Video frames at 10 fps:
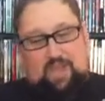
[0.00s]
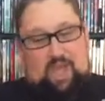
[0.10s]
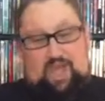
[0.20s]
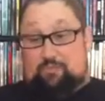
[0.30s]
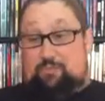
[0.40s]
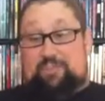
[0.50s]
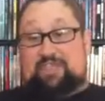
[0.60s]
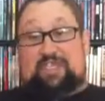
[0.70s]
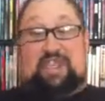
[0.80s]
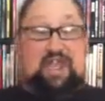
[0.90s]
I
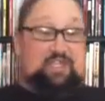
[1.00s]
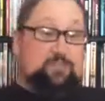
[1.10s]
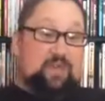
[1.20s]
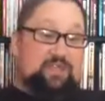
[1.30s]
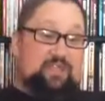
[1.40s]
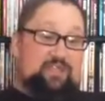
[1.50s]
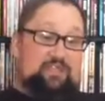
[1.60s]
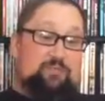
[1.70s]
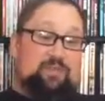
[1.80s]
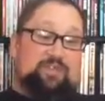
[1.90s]
did not expect
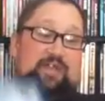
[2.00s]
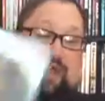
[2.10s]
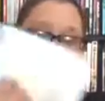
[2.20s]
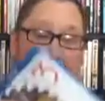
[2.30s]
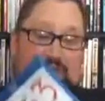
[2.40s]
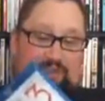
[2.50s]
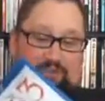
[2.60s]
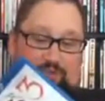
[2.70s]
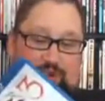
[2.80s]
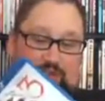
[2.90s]
it to be signed by the
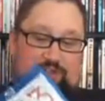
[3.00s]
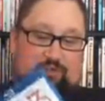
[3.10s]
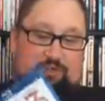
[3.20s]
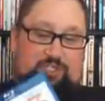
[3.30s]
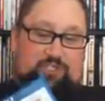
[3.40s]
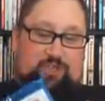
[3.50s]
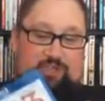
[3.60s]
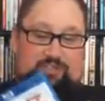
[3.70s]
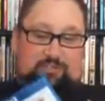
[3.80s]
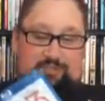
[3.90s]
director, which is
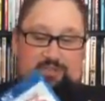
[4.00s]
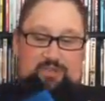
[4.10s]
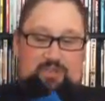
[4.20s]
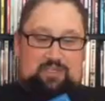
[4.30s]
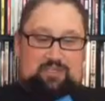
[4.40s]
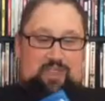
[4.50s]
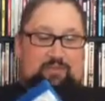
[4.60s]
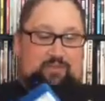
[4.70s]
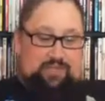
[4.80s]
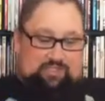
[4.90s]
awesome.
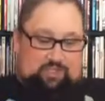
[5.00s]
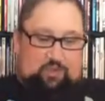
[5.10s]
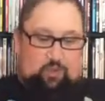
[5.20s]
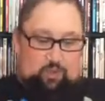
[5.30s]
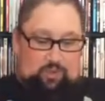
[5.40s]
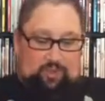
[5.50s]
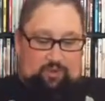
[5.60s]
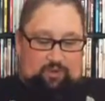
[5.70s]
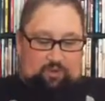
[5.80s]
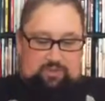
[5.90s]
That's a cool
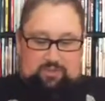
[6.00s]
little